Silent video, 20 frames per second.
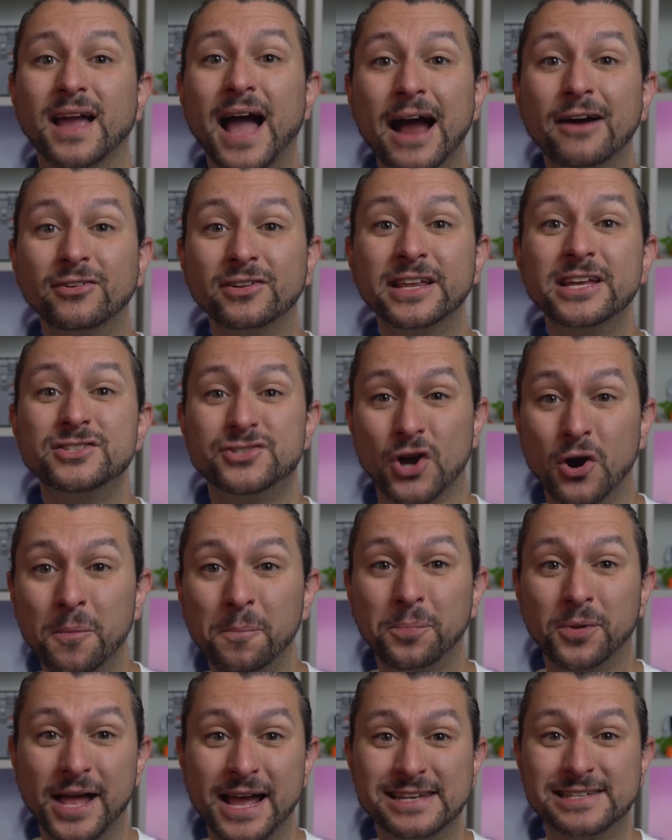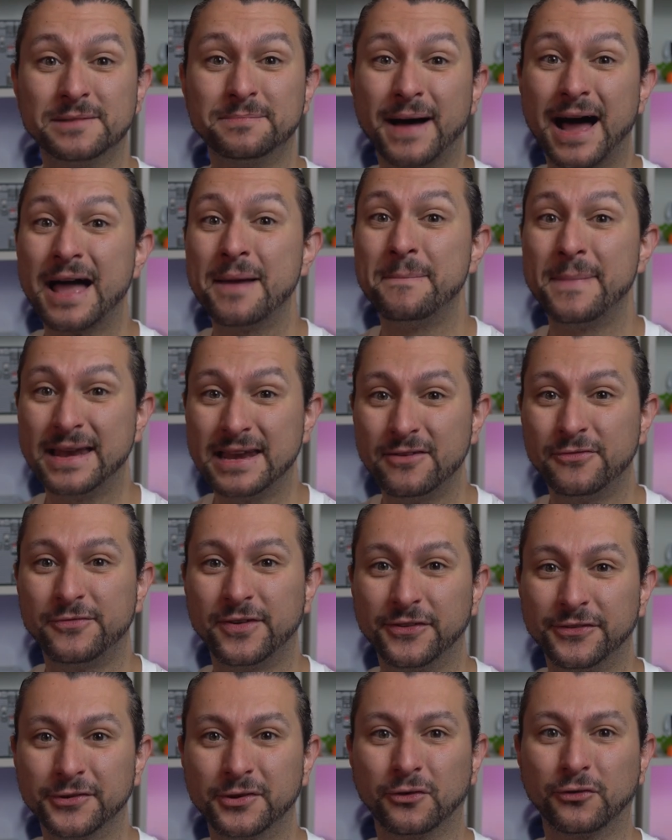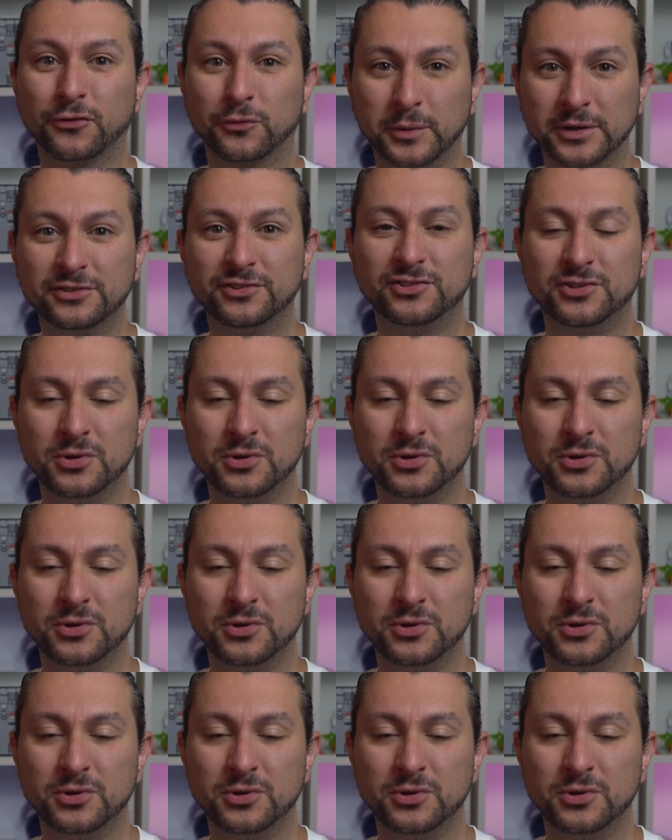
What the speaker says: I really don't plan to buy many physical Switch